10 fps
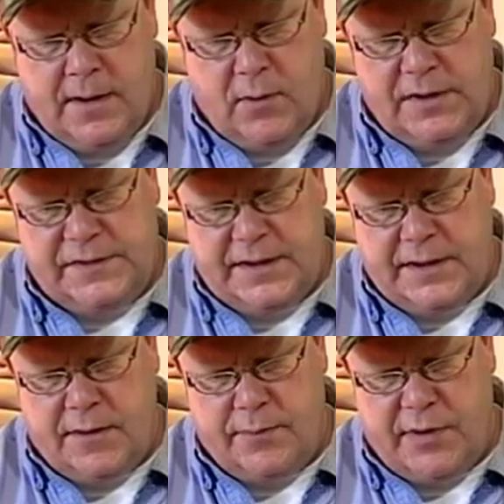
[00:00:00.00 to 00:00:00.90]
I want it
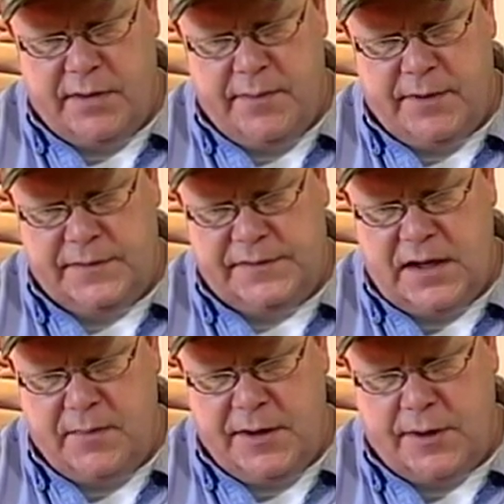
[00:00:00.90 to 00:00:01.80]
sticking out probably about a
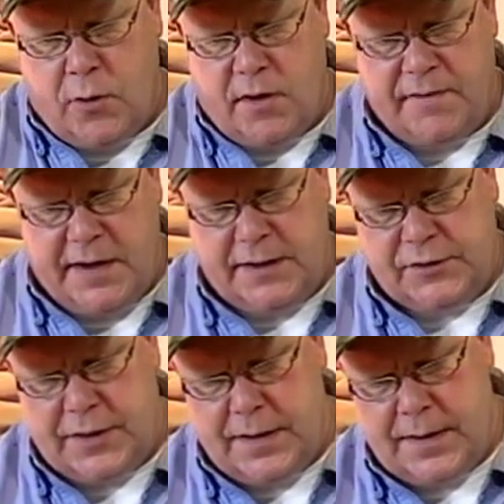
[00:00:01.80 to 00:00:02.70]
centimeter, quarter of an
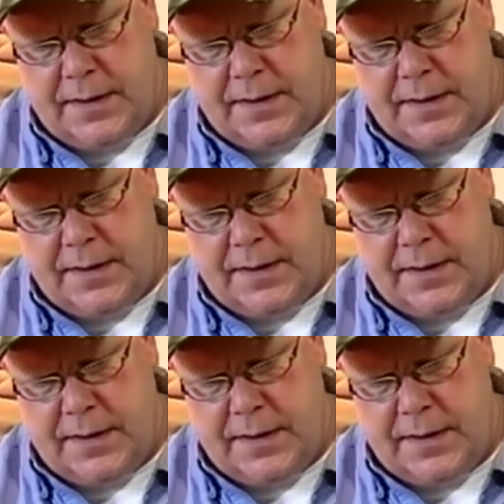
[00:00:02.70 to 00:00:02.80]
inch.